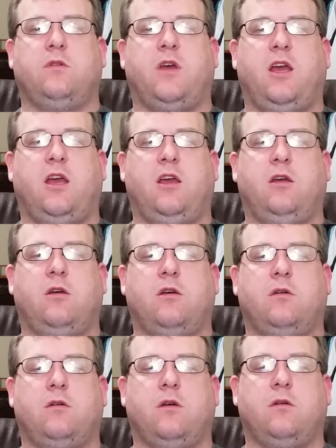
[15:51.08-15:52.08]
They
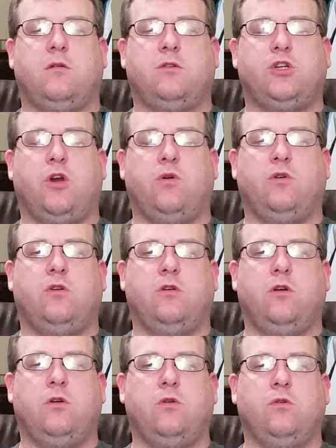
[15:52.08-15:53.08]
showed
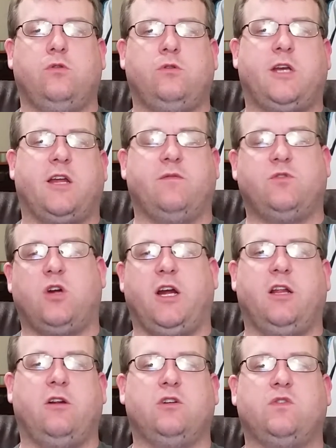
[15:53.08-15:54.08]
new kind of
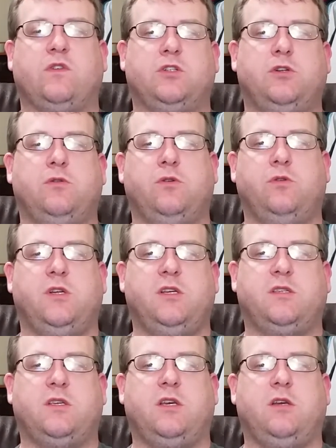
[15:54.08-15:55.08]
trailers for 2 new
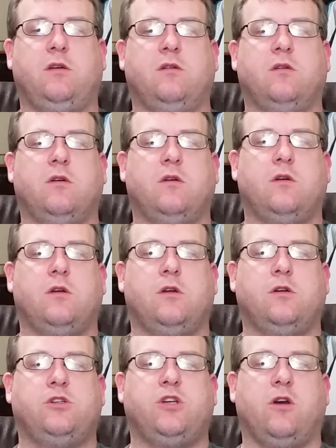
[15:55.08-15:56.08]
DC
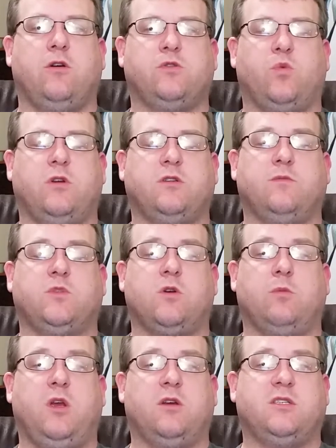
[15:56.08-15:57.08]
shows. One of them is
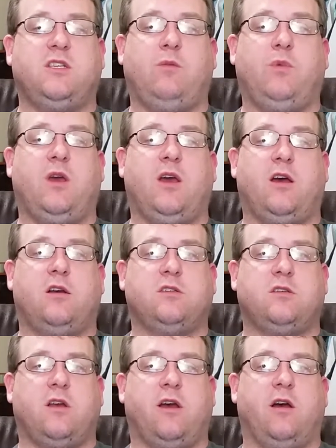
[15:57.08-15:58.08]
going to be on
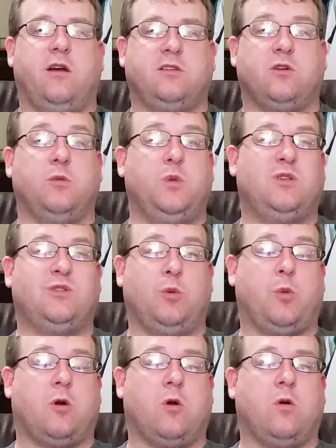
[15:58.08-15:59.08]
CBS. It's going to be
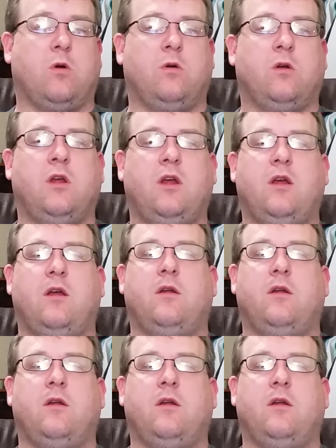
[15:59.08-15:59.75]
Supergirl.